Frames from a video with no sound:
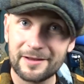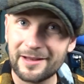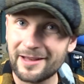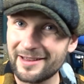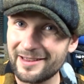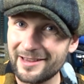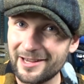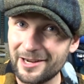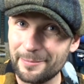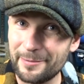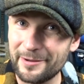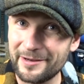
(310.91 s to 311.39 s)
a
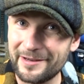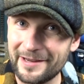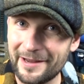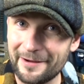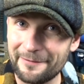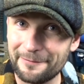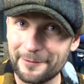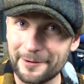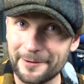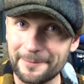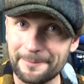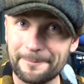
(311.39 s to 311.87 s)
little bit
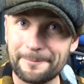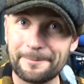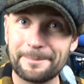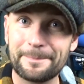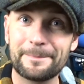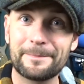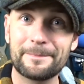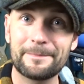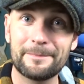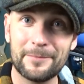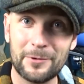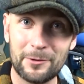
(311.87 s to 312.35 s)
different,
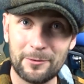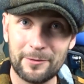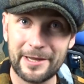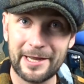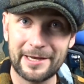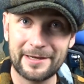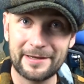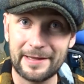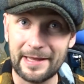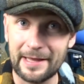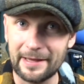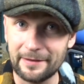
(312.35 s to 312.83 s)
but we'll
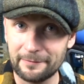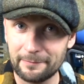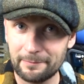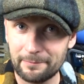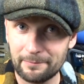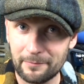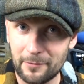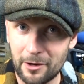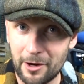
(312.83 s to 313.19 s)
get to that.